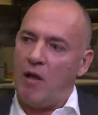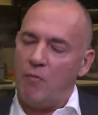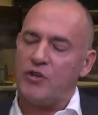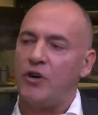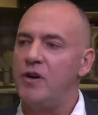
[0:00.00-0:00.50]

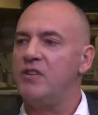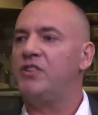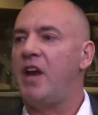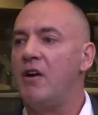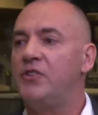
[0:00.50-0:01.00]
return to
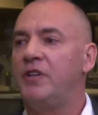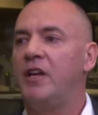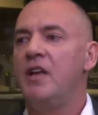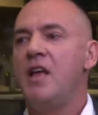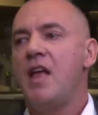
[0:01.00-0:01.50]

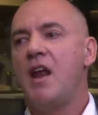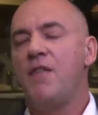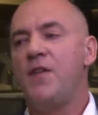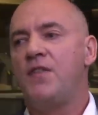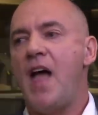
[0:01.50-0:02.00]
scarcity, and I
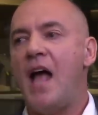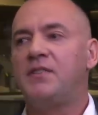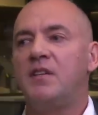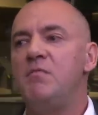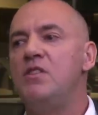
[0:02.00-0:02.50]
think that's
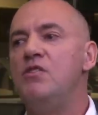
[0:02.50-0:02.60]
going to be the